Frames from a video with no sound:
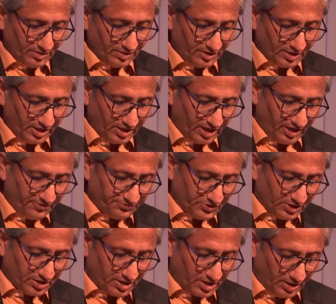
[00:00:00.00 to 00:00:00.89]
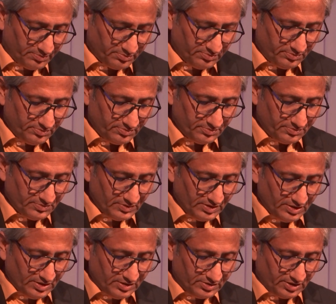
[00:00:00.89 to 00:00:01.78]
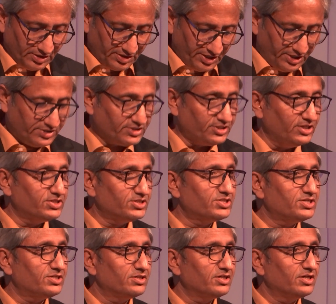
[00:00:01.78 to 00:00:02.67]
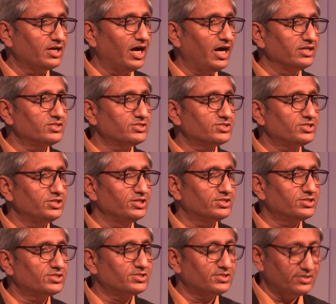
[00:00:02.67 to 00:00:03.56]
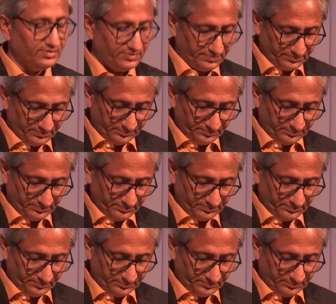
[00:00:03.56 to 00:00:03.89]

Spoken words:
Thereafter come the racist, casteist,